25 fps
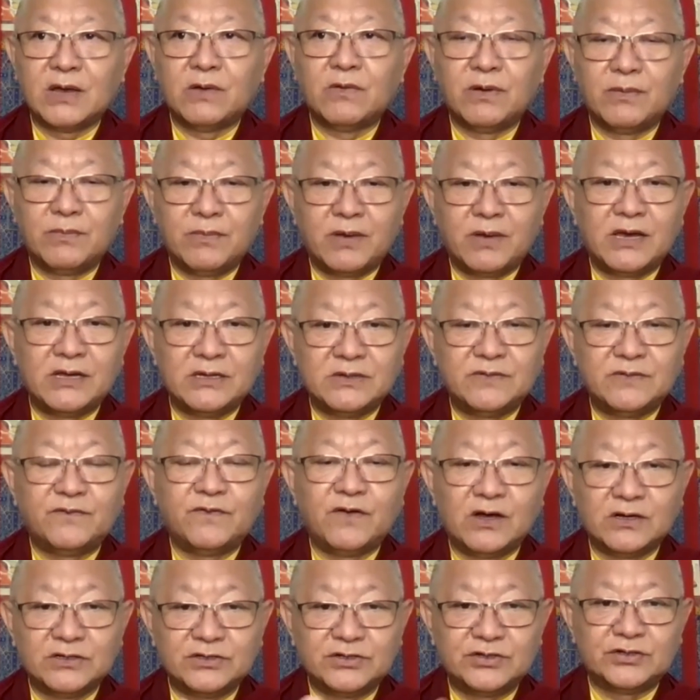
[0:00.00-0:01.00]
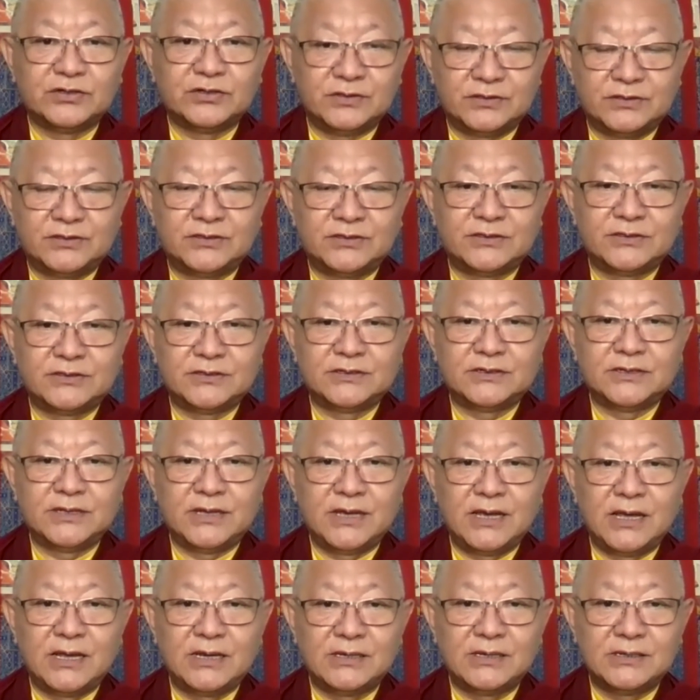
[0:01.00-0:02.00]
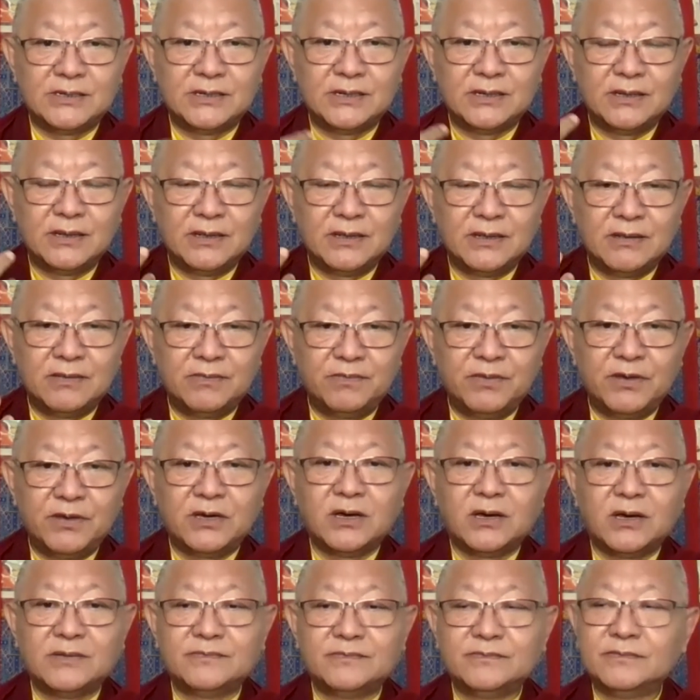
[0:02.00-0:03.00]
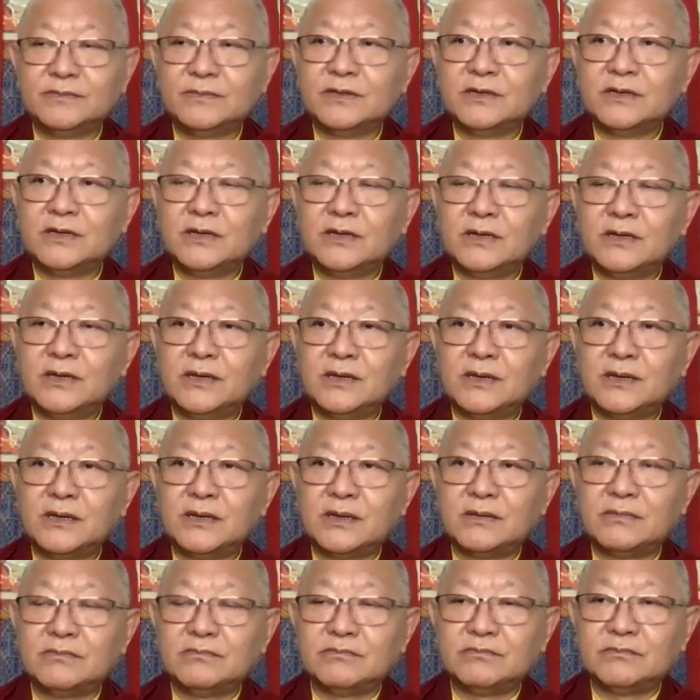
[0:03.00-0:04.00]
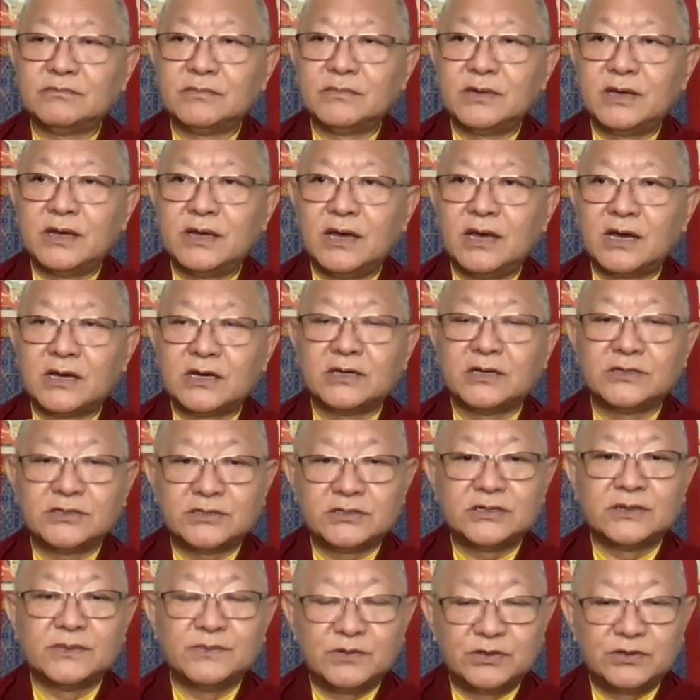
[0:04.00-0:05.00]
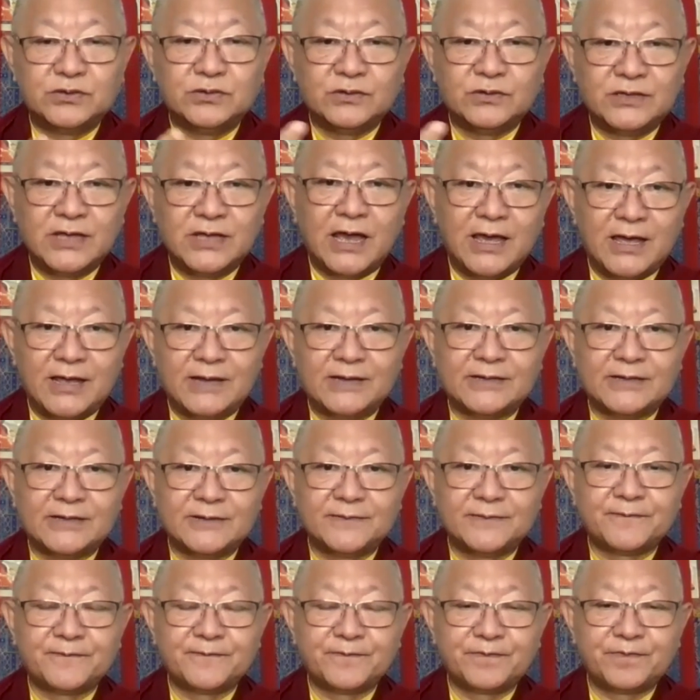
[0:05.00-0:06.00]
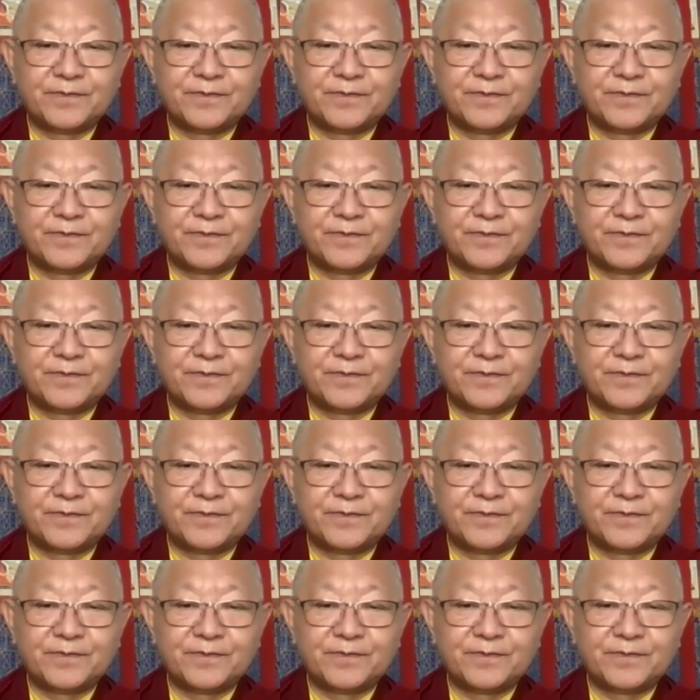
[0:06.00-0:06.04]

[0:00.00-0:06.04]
our mind functions and become accustomed to that.